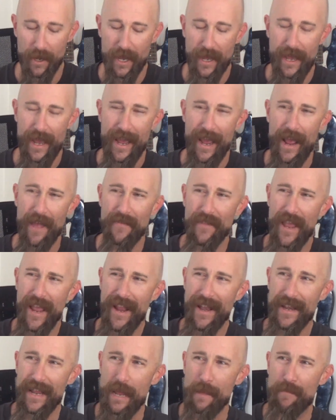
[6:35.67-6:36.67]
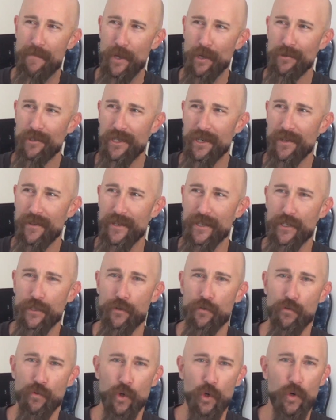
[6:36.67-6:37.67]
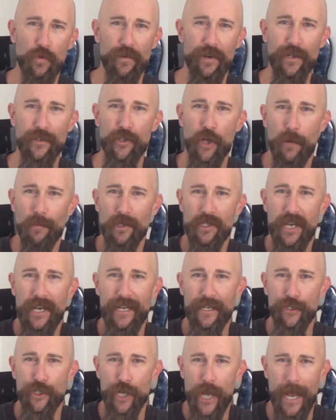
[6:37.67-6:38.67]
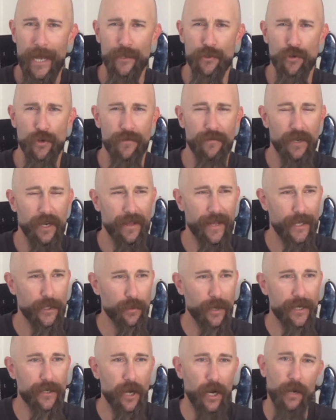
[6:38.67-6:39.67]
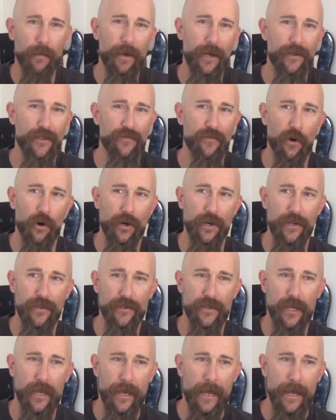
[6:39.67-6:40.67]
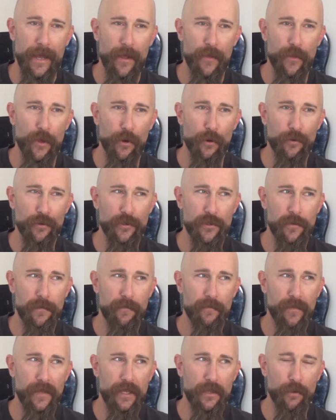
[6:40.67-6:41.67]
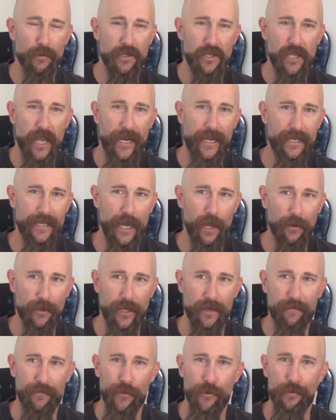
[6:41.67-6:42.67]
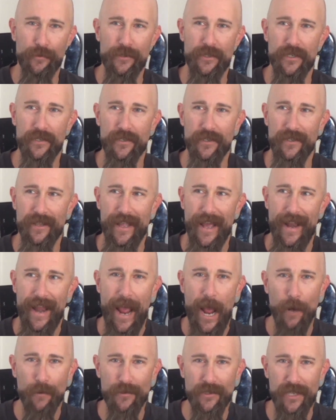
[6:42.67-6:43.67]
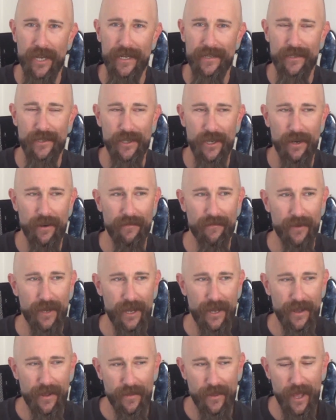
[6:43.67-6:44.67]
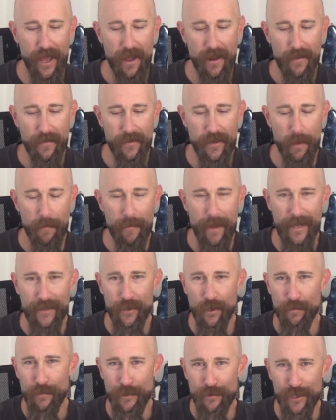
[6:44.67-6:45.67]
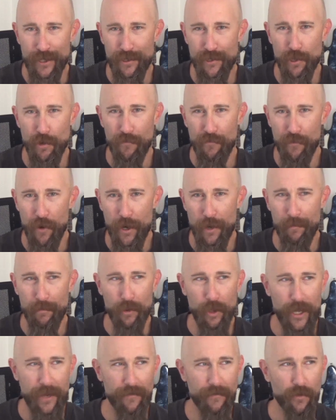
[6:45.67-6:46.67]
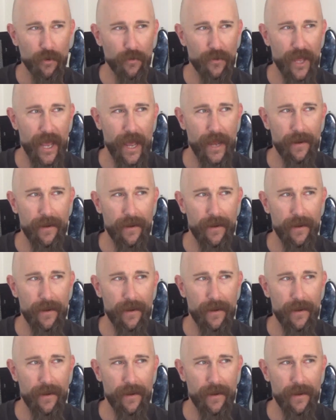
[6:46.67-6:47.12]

And then it builds into this groove, and it's almost kind of jazz driven. And that's what I talk about as far as those psychedelic influences and that outside stuff that make their music so fun and playful. That